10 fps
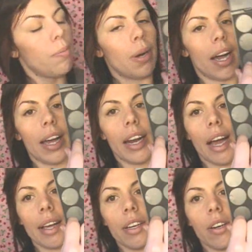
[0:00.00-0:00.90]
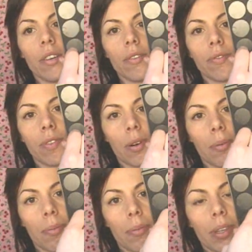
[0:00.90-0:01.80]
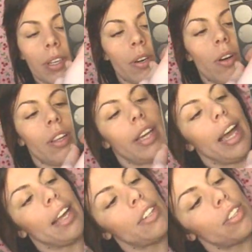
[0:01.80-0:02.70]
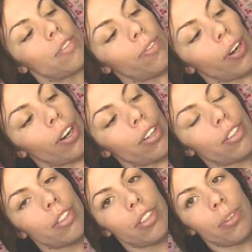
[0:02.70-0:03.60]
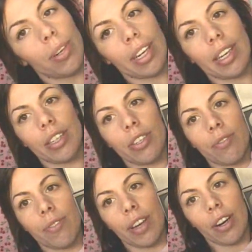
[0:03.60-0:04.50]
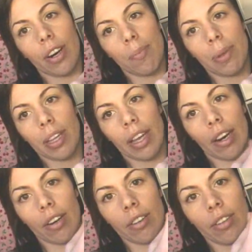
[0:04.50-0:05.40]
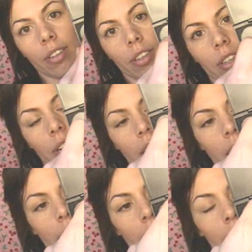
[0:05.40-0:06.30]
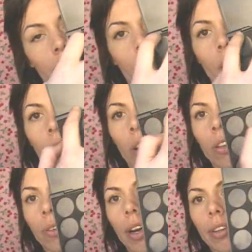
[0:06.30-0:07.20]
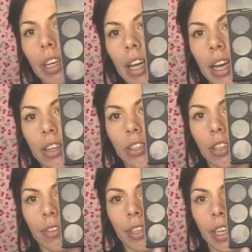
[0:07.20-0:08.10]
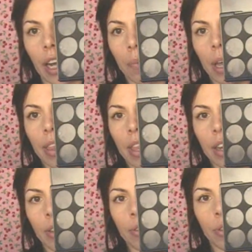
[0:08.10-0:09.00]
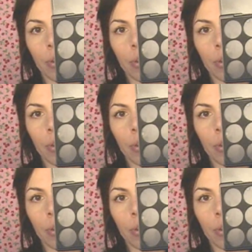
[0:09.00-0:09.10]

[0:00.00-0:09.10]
But I go from, on the edges first. You want to get your finger up in there and go all around the edge, lifting it up, and then you